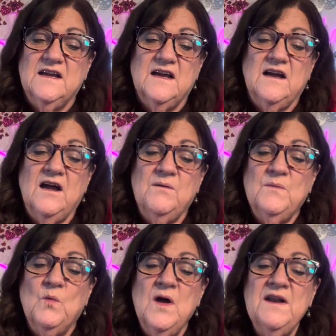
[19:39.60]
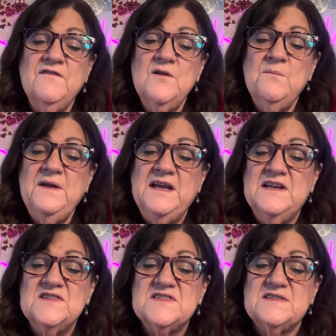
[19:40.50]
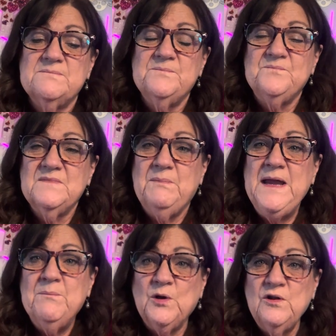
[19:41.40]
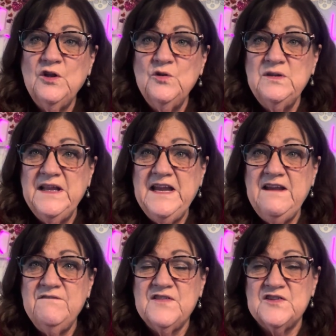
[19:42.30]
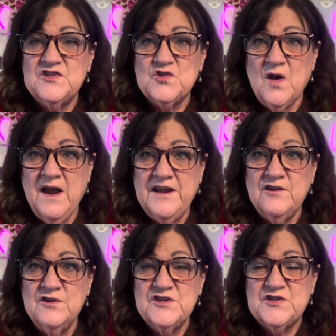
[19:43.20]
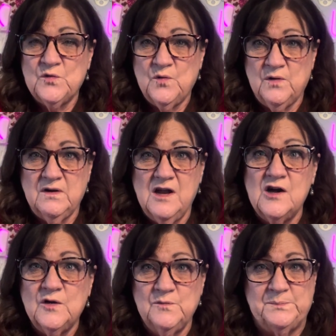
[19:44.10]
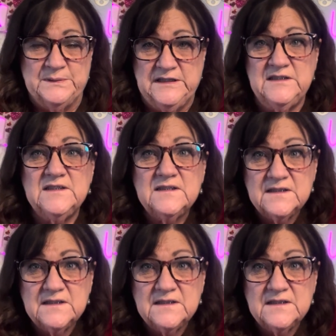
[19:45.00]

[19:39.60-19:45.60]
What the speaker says: One of them is people who leave the dryer door open.